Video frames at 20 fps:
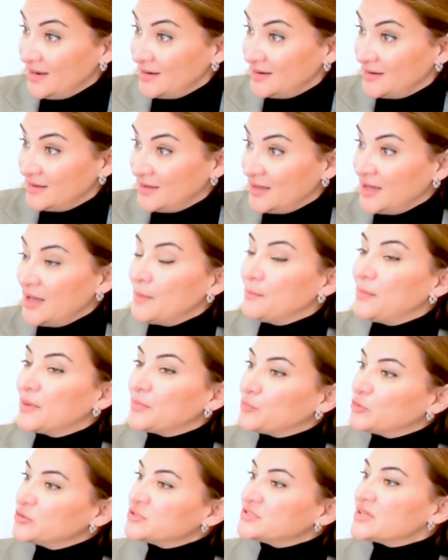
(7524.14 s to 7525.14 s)
mm-hmm.
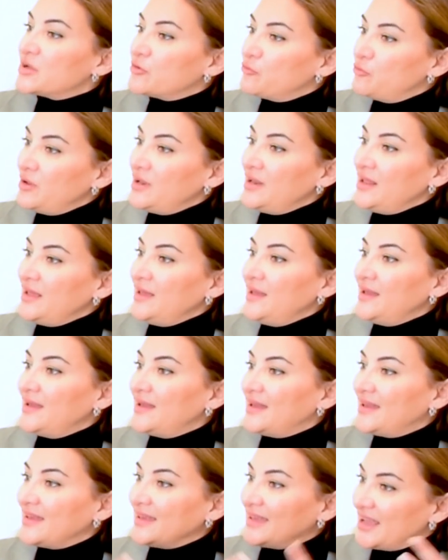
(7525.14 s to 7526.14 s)
but puts a
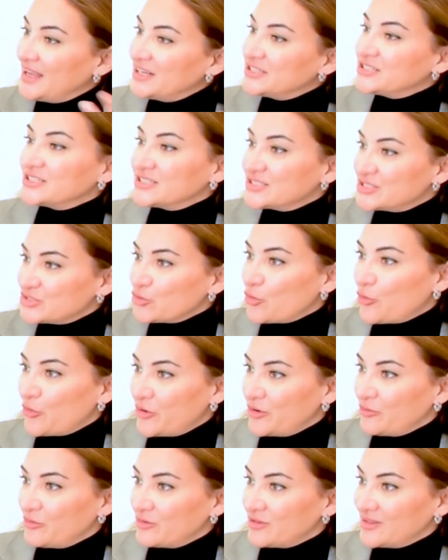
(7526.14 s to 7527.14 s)
really engaging
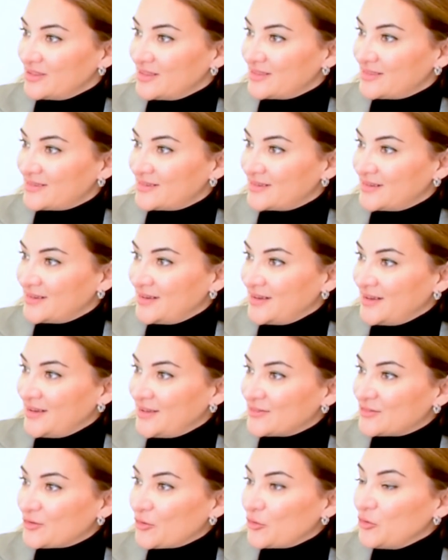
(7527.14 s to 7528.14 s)
story within it.
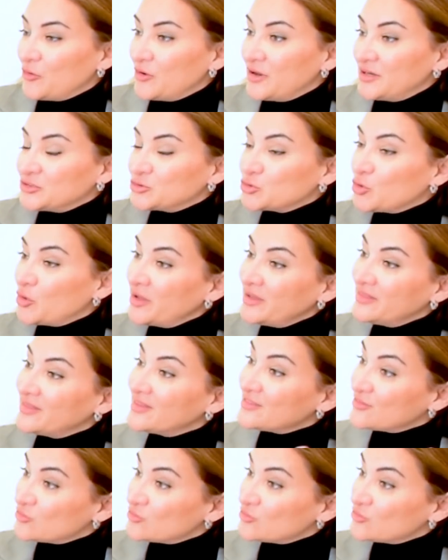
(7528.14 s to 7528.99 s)
So you're enjoying the